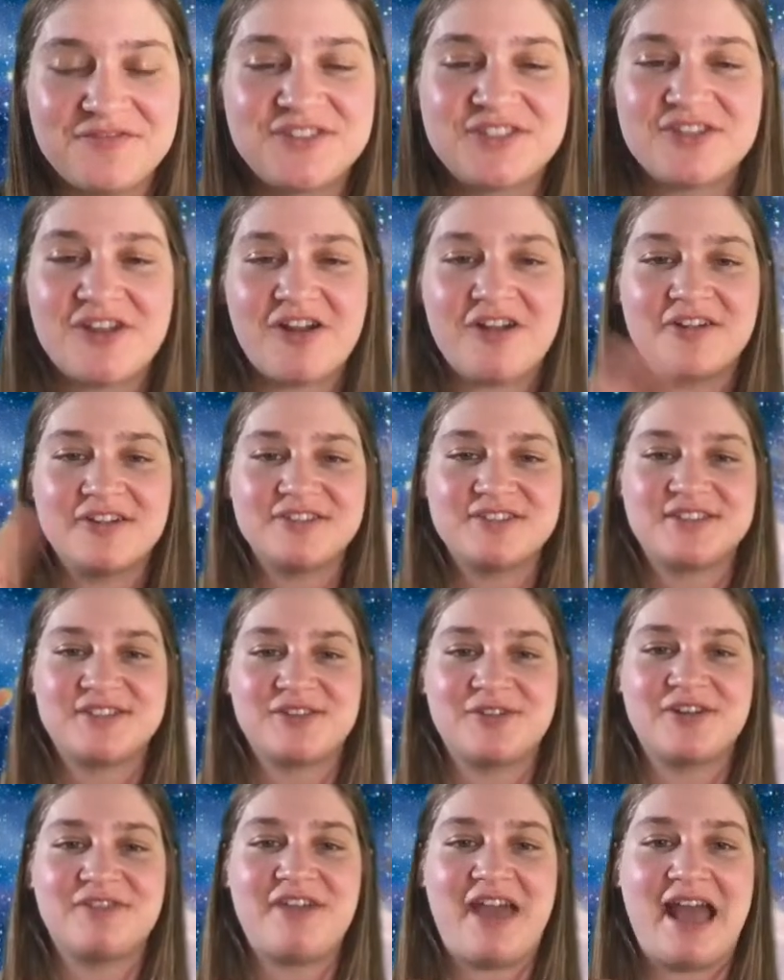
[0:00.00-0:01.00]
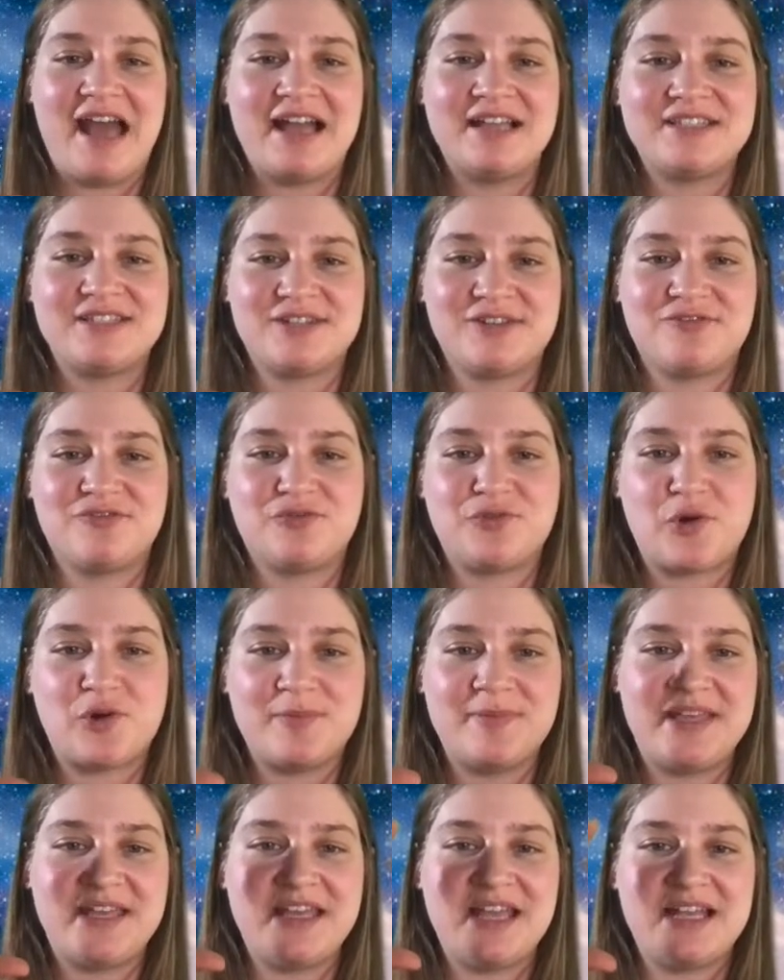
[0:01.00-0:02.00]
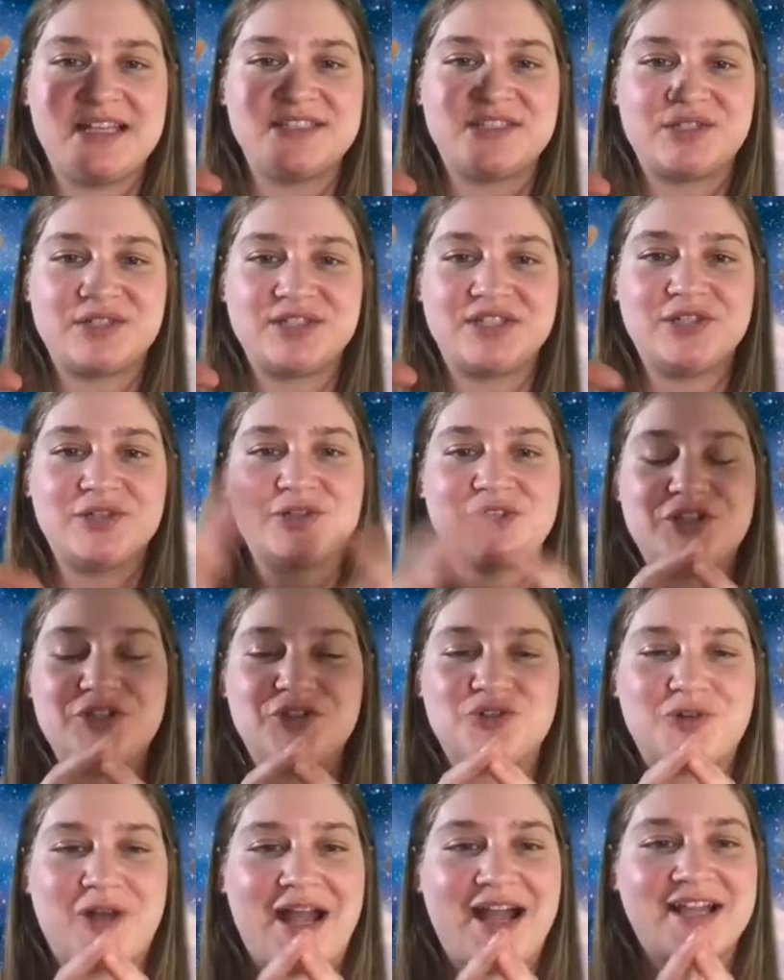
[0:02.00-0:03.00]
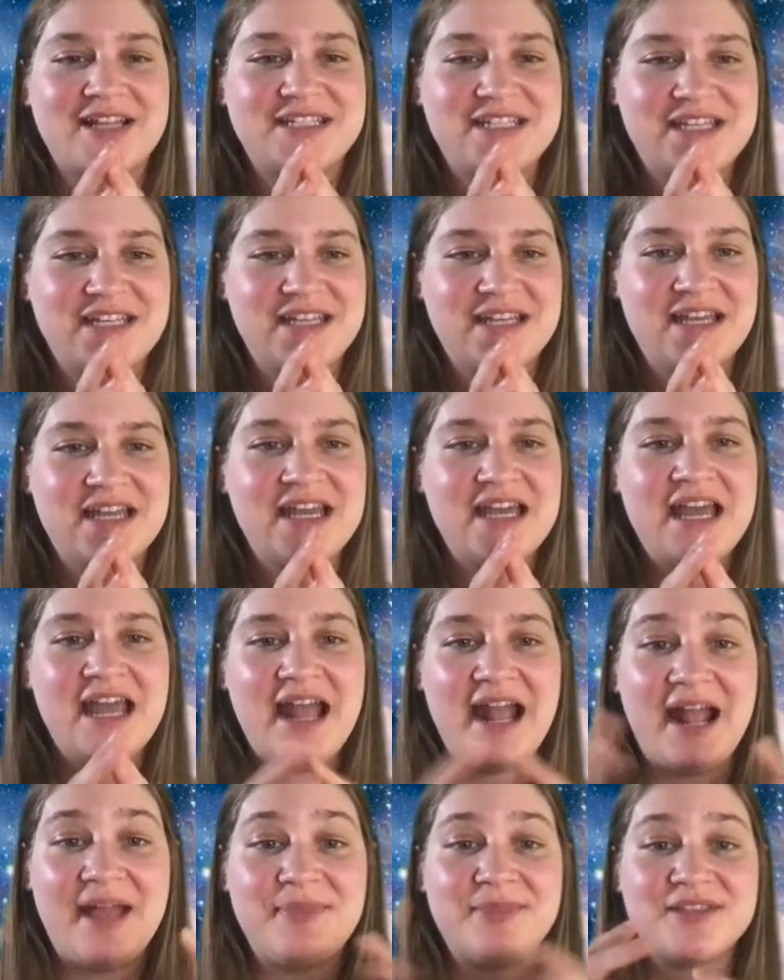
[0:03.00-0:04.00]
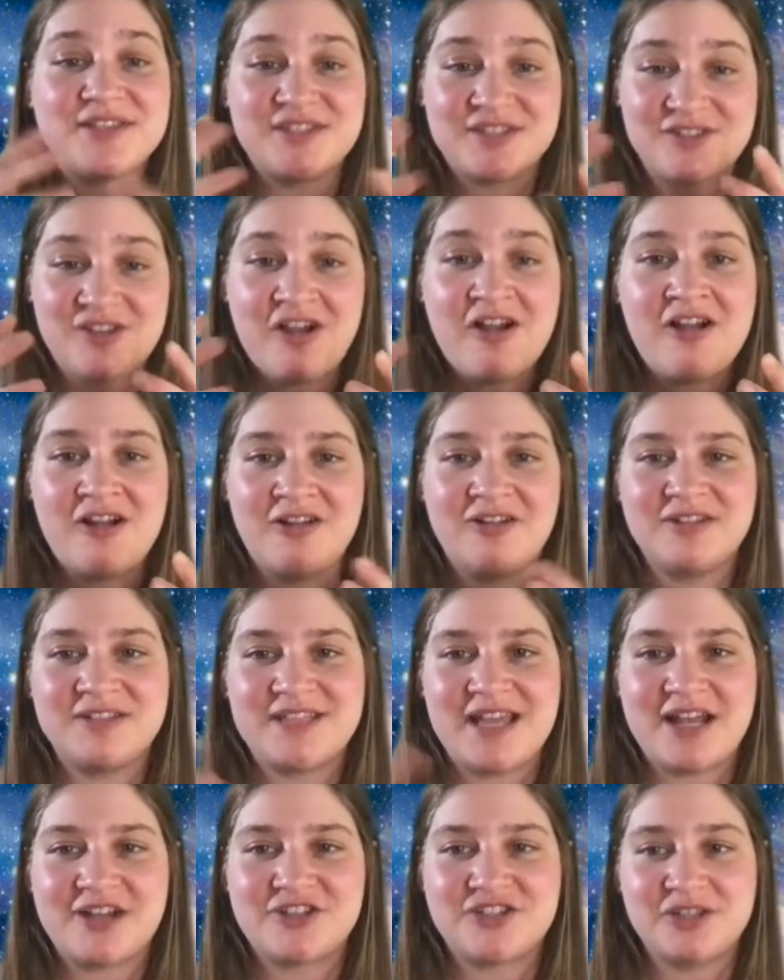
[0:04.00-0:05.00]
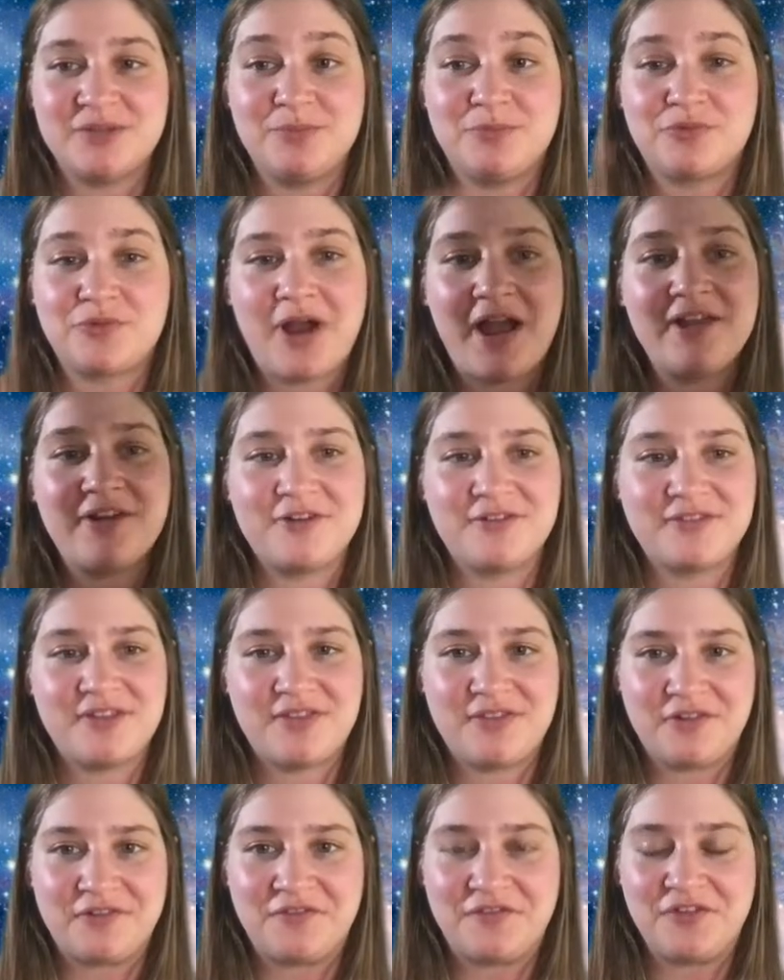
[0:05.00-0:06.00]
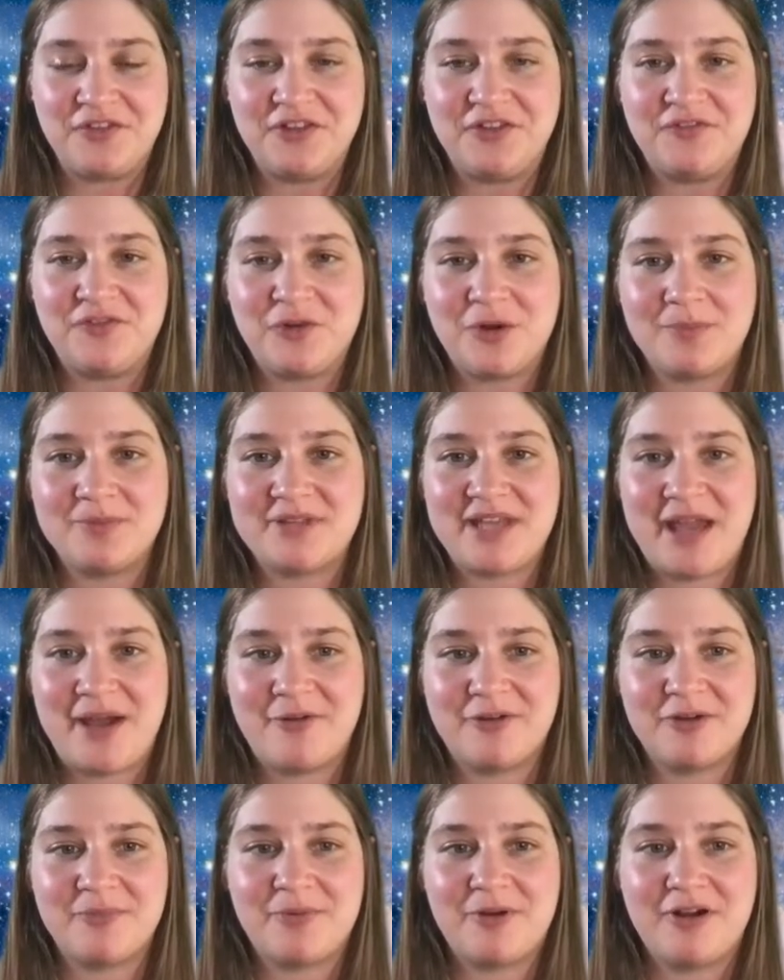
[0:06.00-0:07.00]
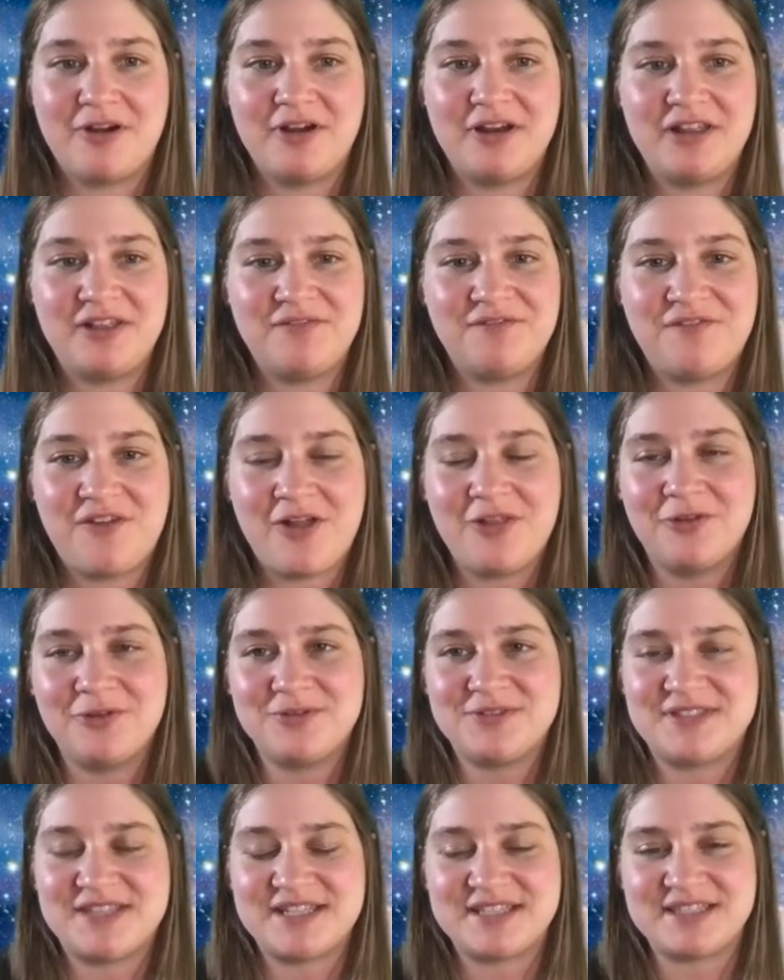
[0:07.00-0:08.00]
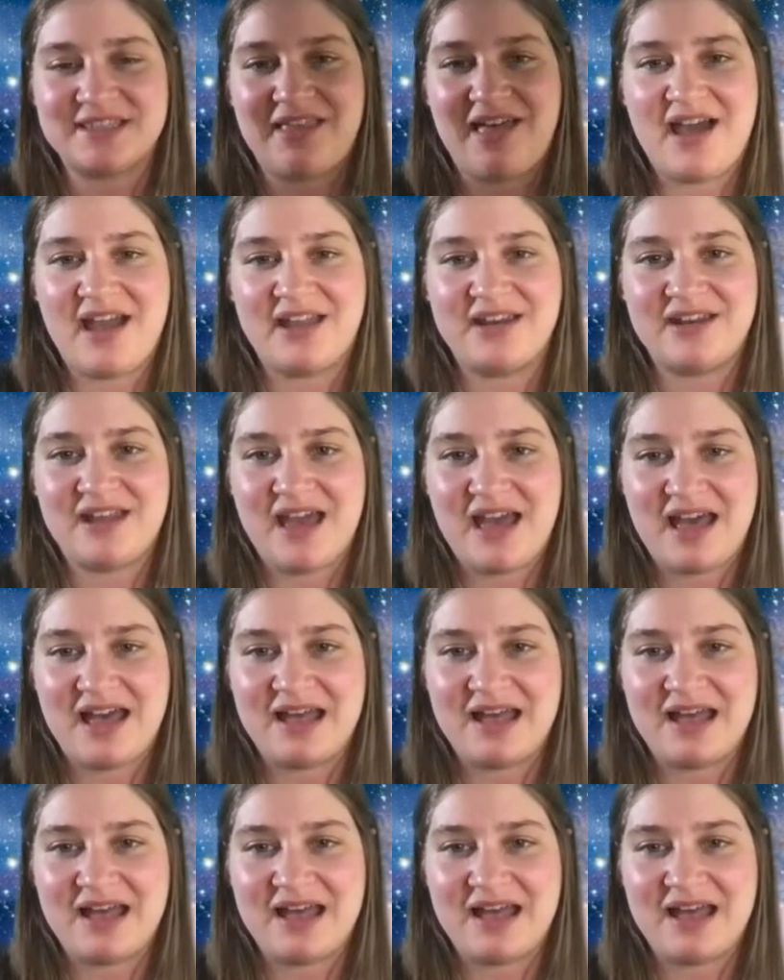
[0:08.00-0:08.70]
stars sort of as they're forming, as they're still contracting, and the star is actually brighter than their fully formed counterpart. It follows this line